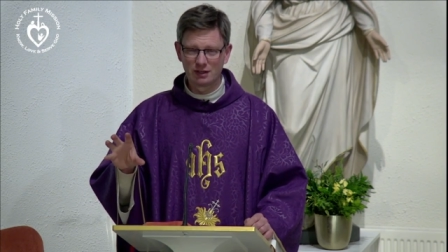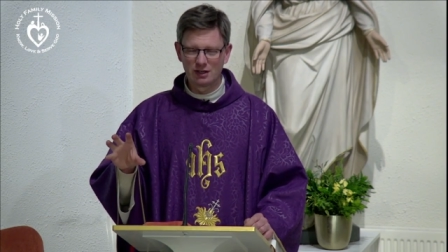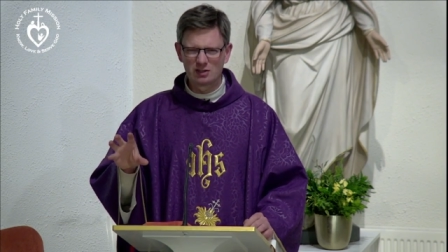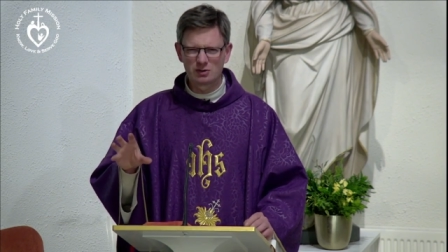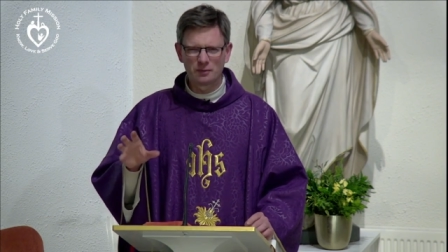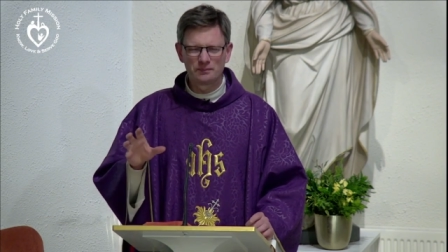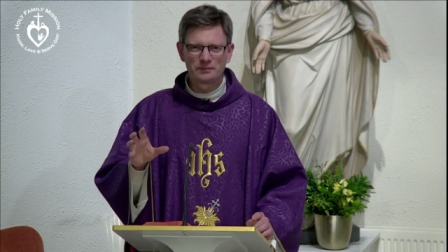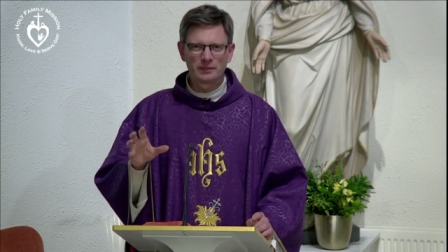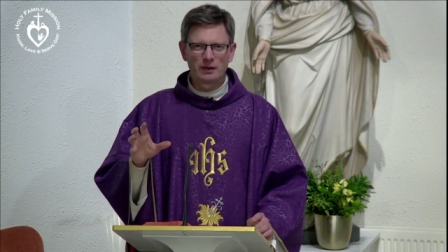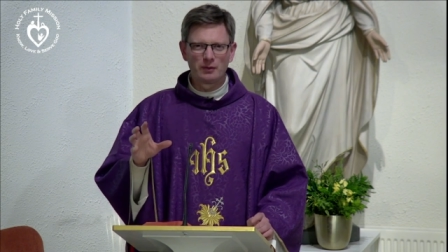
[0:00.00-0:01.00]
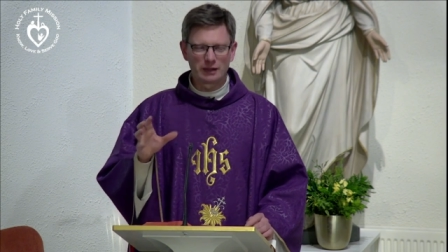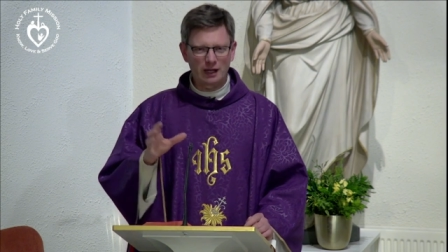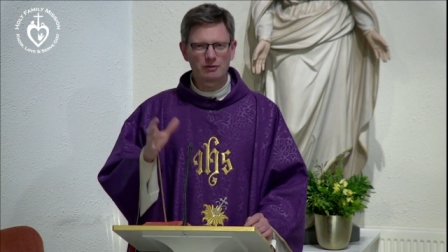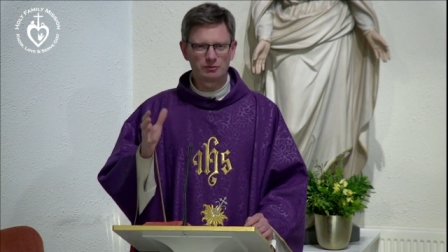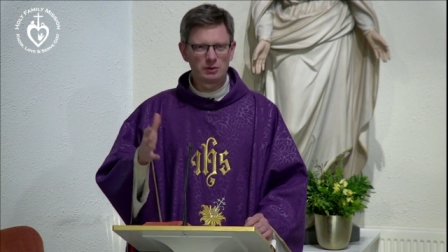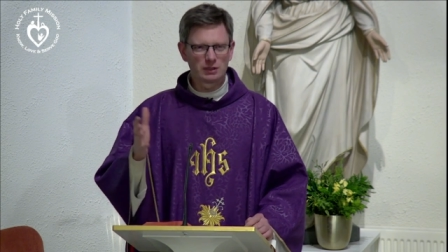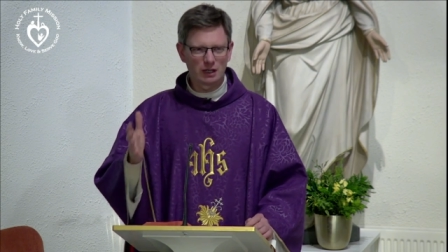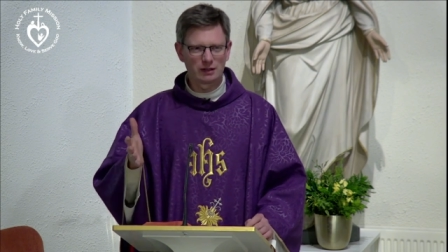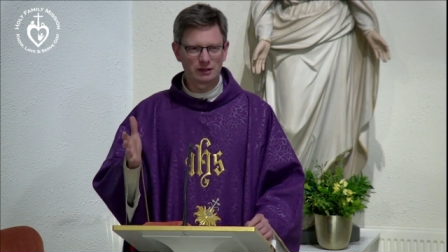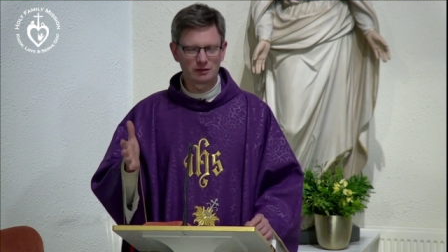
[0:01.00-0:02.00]
So we can't fool God
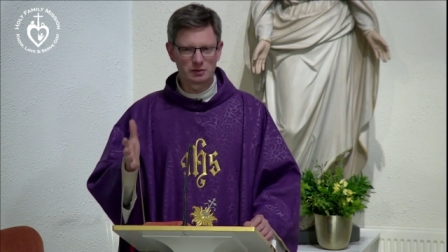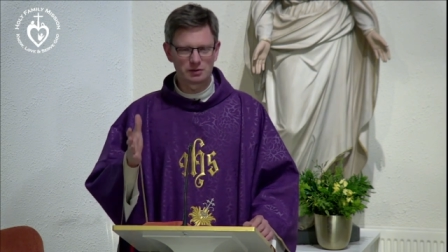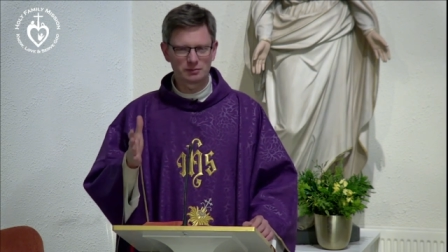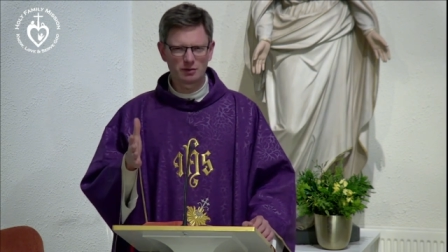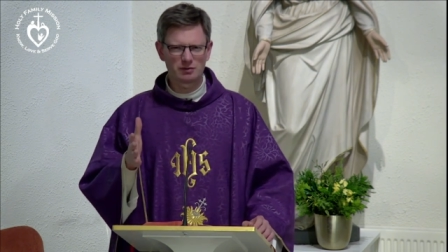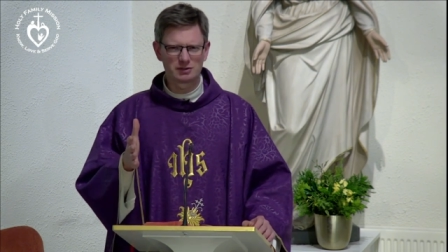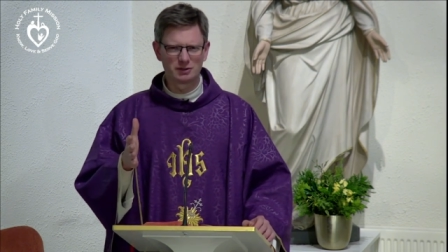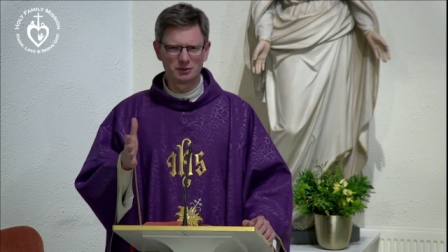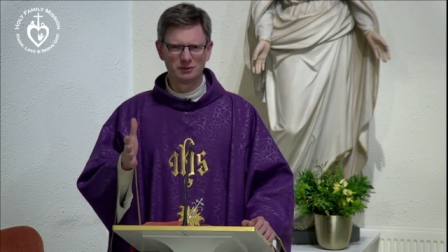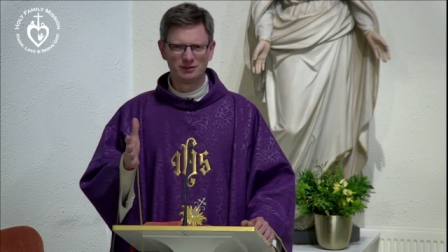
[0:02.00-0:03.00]
either, which is important to know,